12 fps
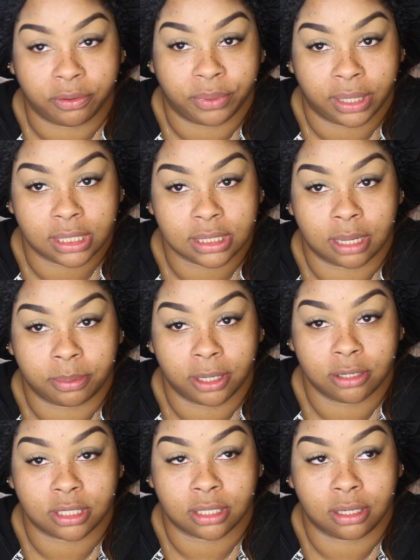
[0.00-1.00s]
And when I stop
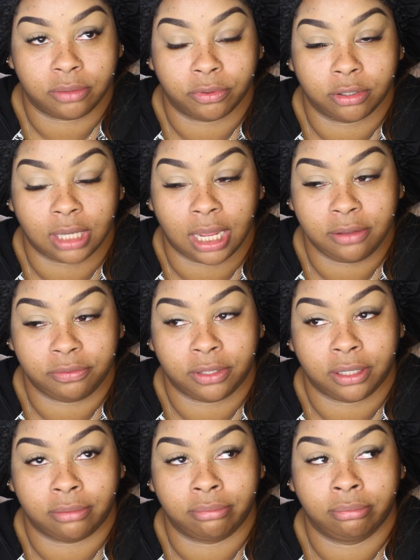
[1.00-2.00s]
cursing in real life,
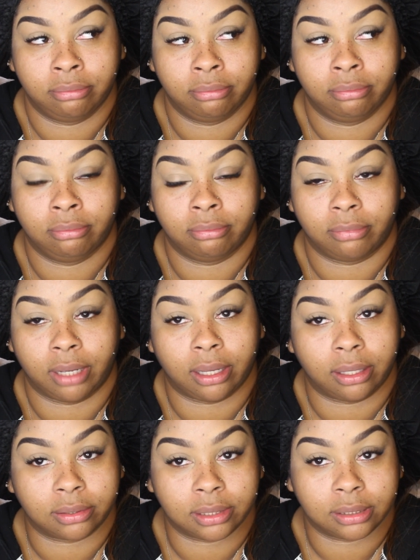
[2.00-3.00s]
then I
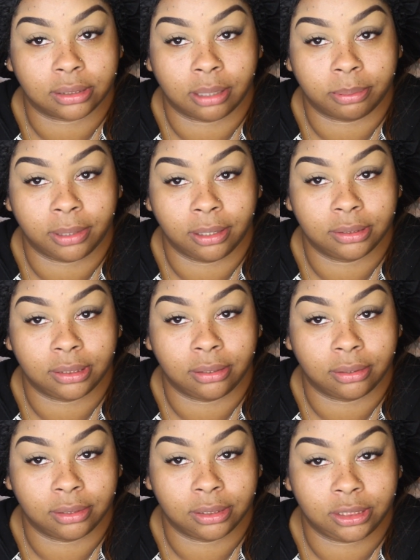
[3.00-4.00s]
guess I'll stop cursing
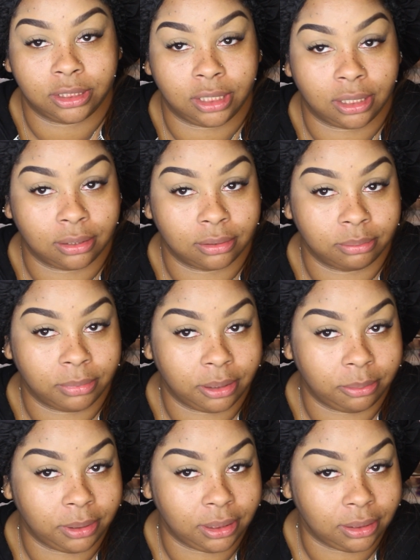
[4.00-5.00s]
on the channel
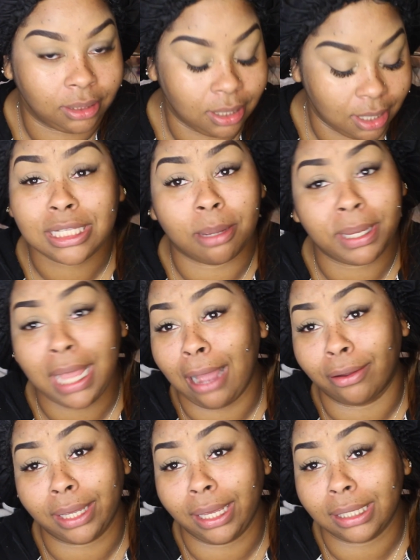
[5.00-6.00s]
maybe. Some of
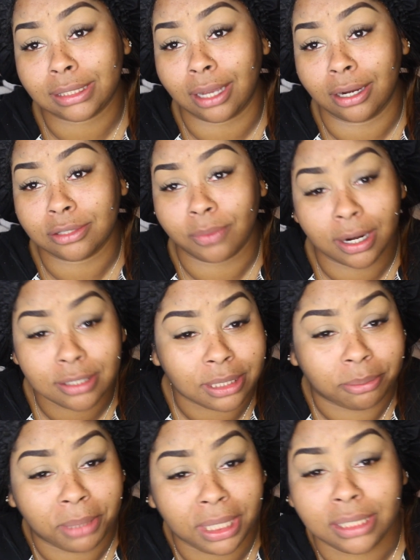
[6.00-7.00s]
y'all kids curse worse
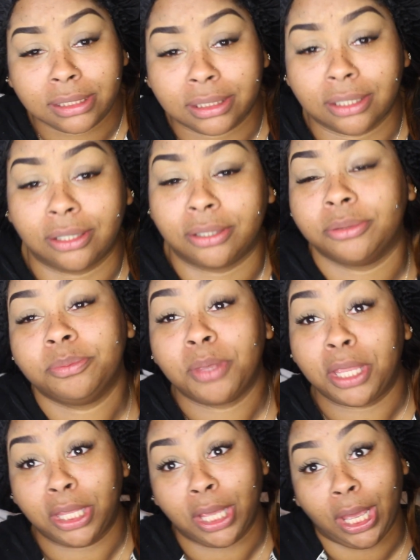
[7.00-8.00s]
than me. So
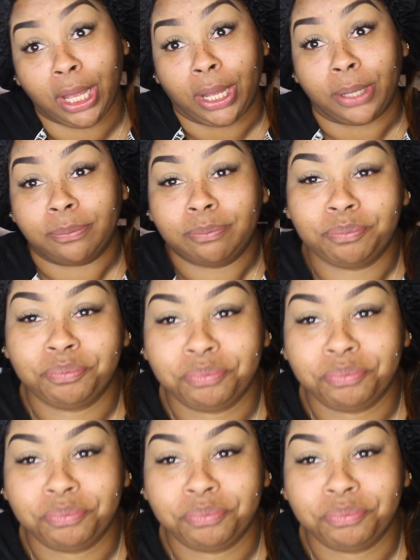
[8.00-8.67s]
yeah.